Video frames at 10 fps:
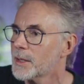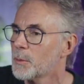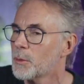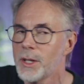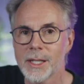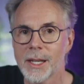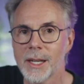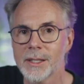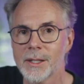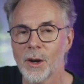
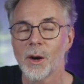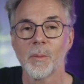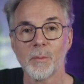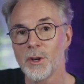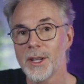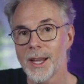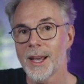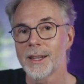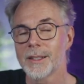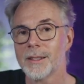Presets are
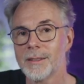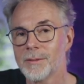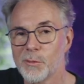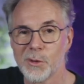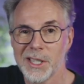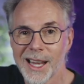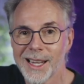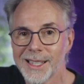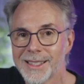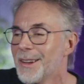pre-canned
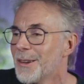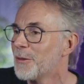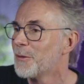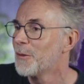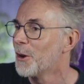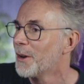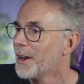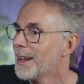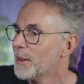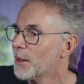presets for
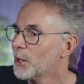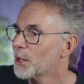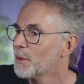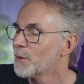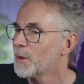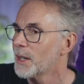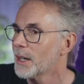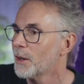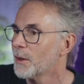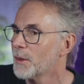the look and feel
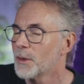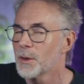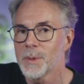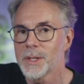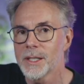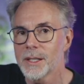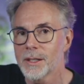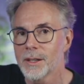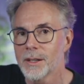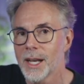of the
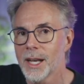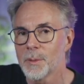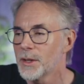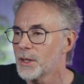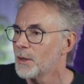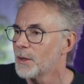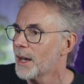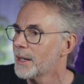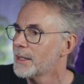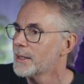particular element that you've
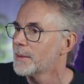added.